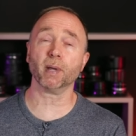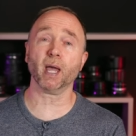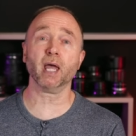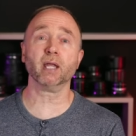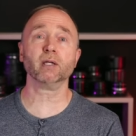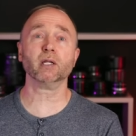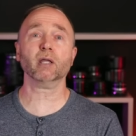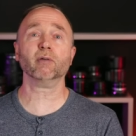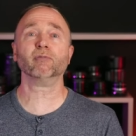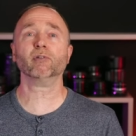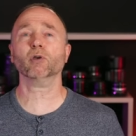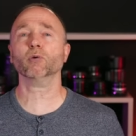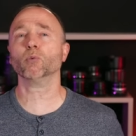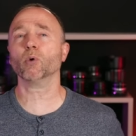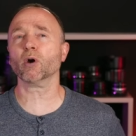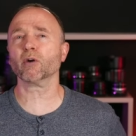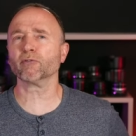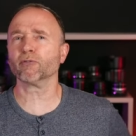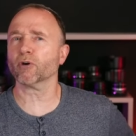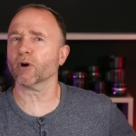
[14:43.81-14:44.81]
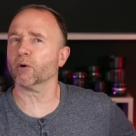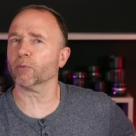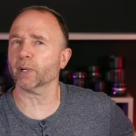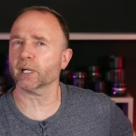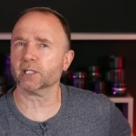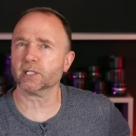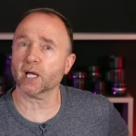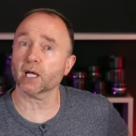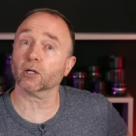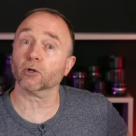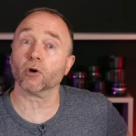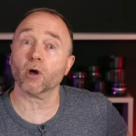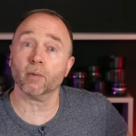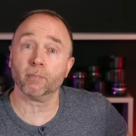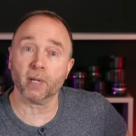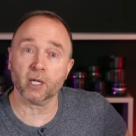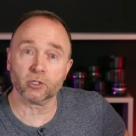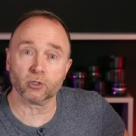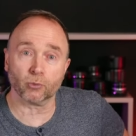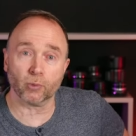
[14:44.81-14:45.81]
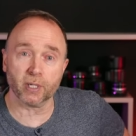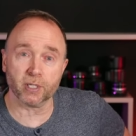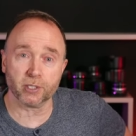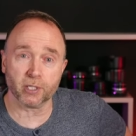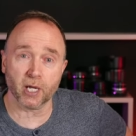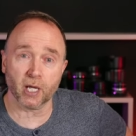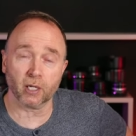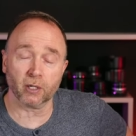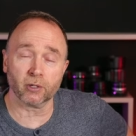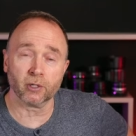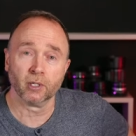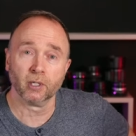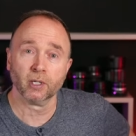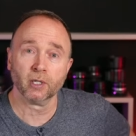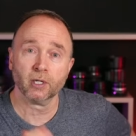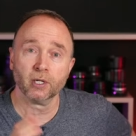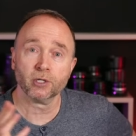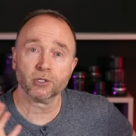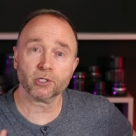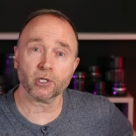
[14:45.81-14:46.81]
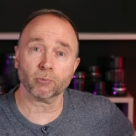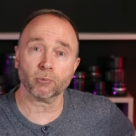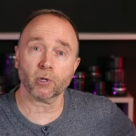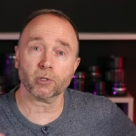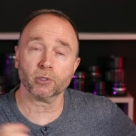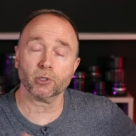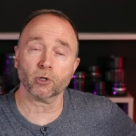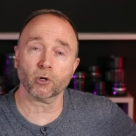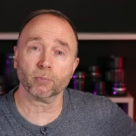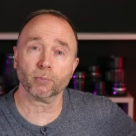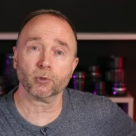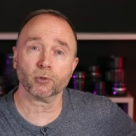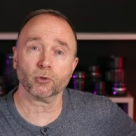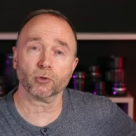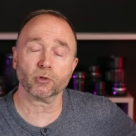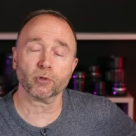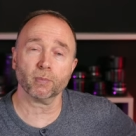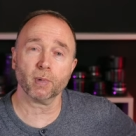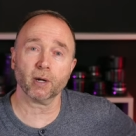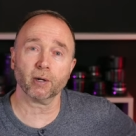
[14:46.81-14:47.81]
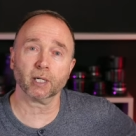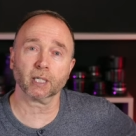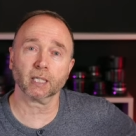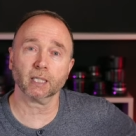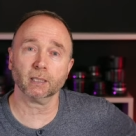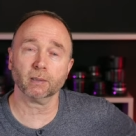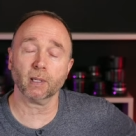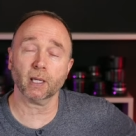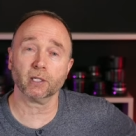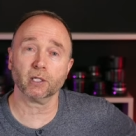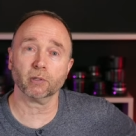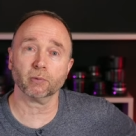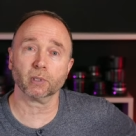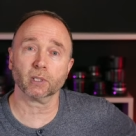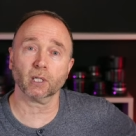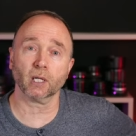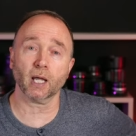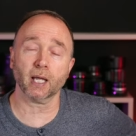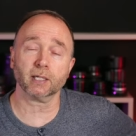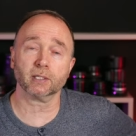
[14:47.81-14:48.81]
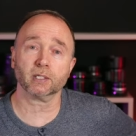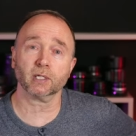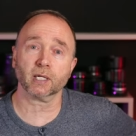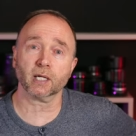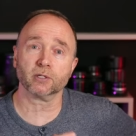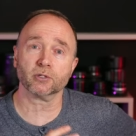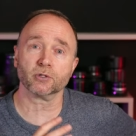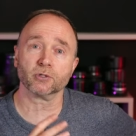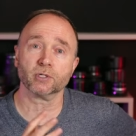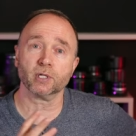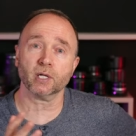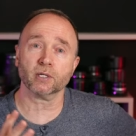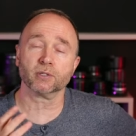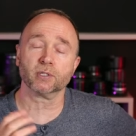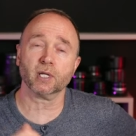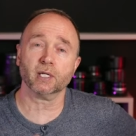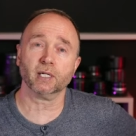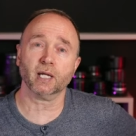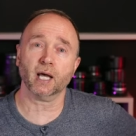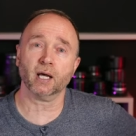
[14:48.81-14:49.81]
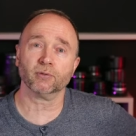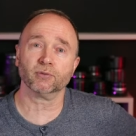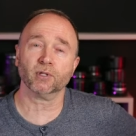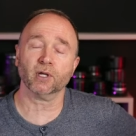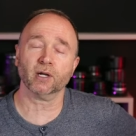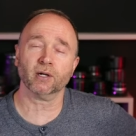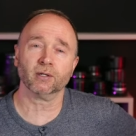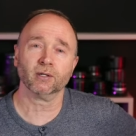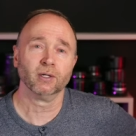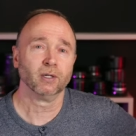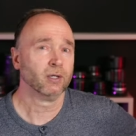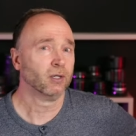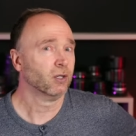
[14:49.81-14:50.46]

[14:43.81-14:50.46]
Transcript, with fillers: And if you work for a retailer, a major retailer somewhere in Europe or North America, and you would like to get your sales data out there,